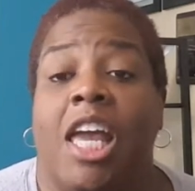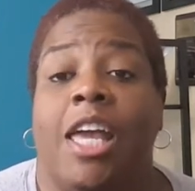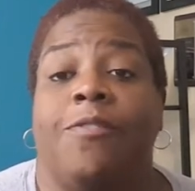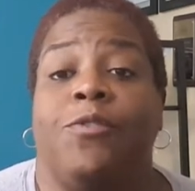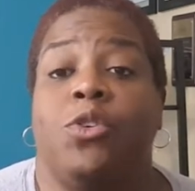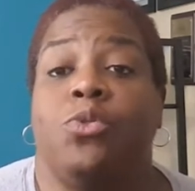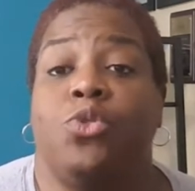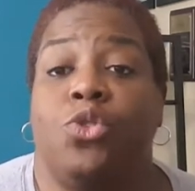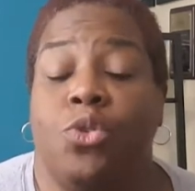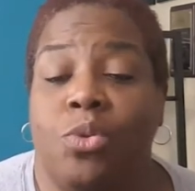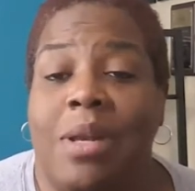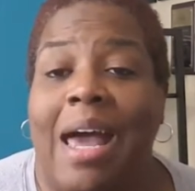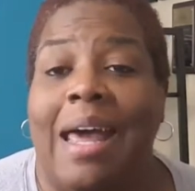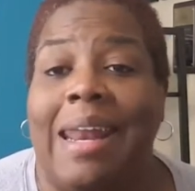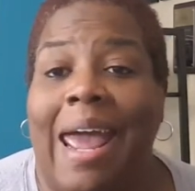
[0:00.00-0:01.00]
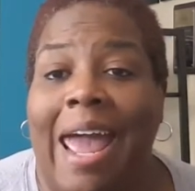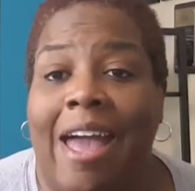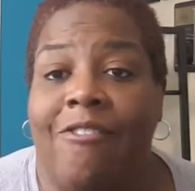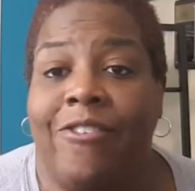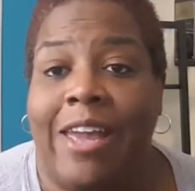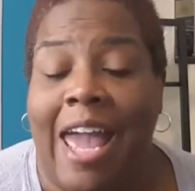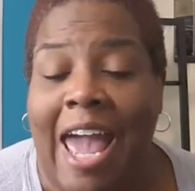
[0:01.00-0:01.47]
If you do not
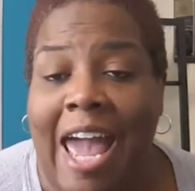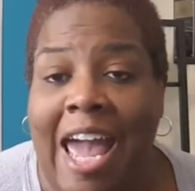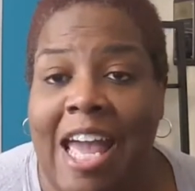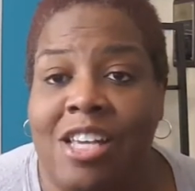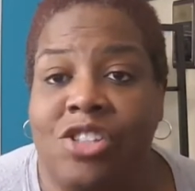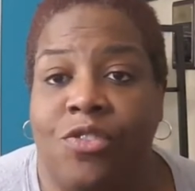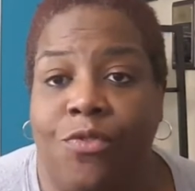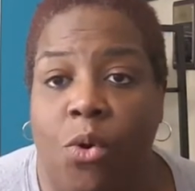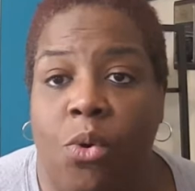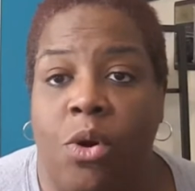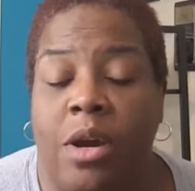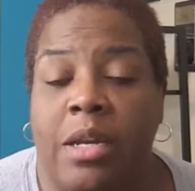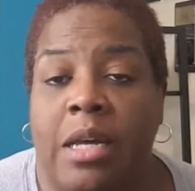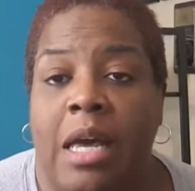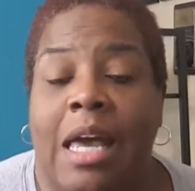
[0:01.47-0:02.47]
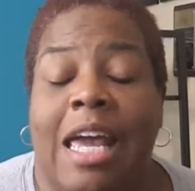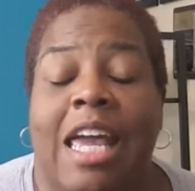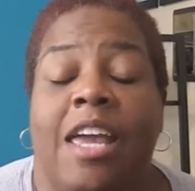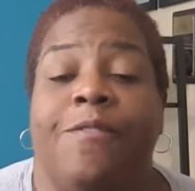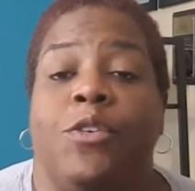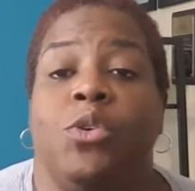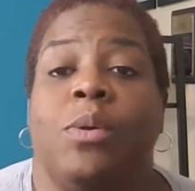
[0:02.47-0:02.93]
have cash for it,
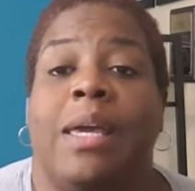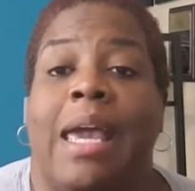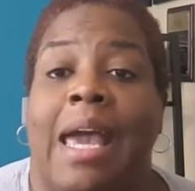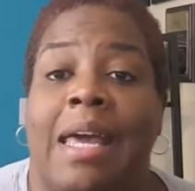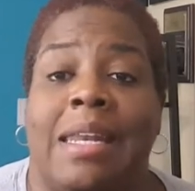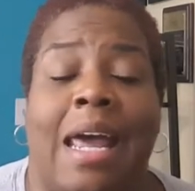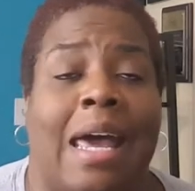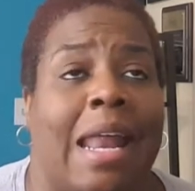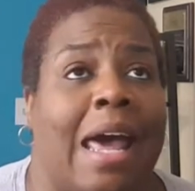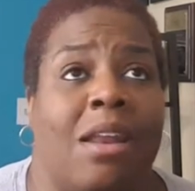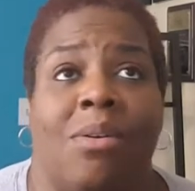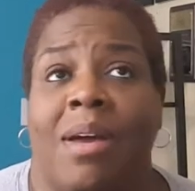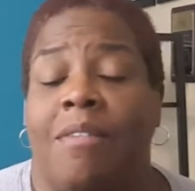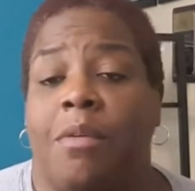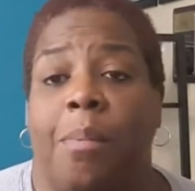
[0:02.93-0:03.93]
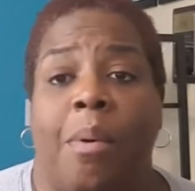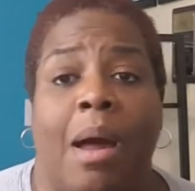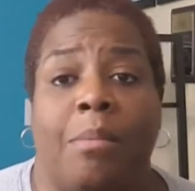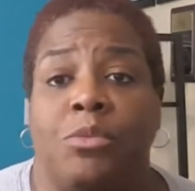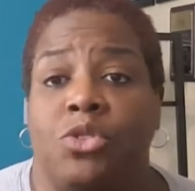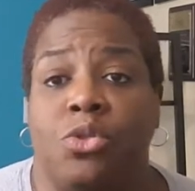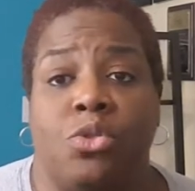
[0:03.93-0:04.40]
if you cannot, I don't have a
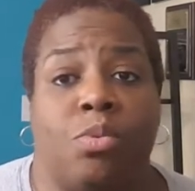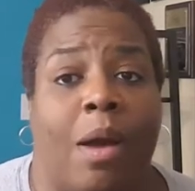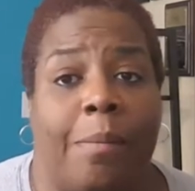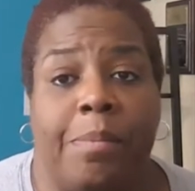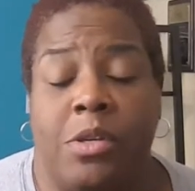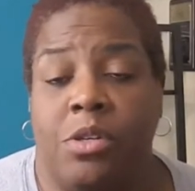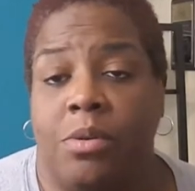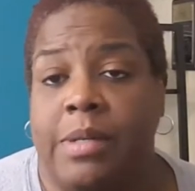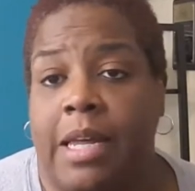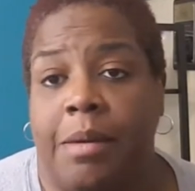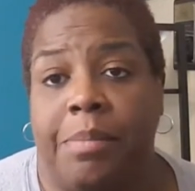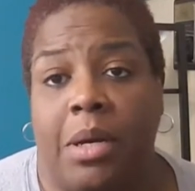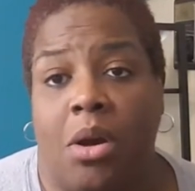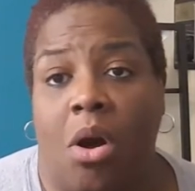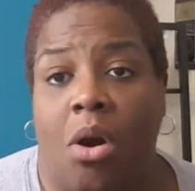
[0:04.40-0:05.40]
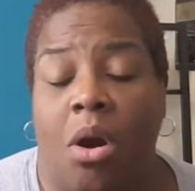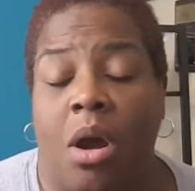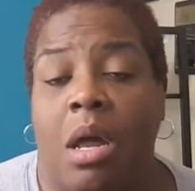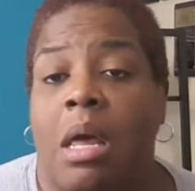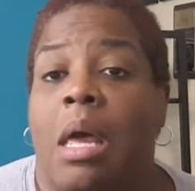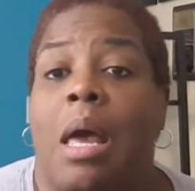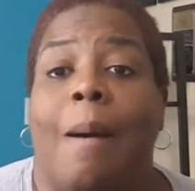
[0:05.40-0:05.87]
problem with you swiping your debit
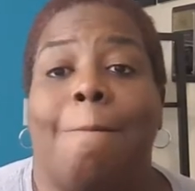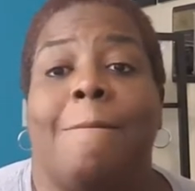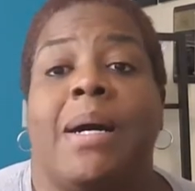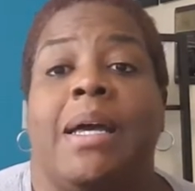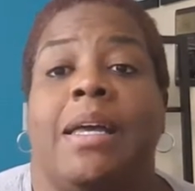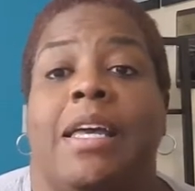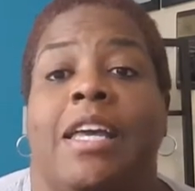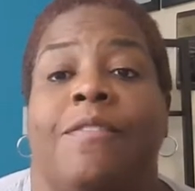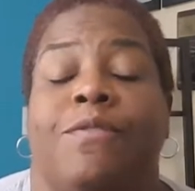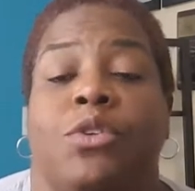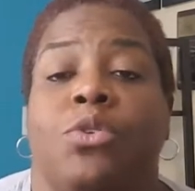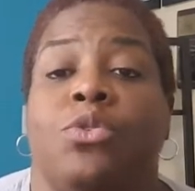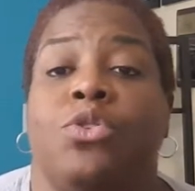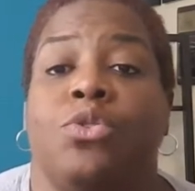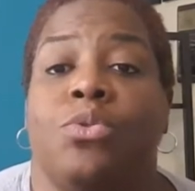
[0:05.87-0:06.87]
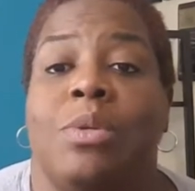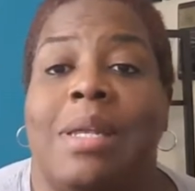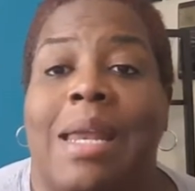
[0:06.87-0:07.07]
card, but if you do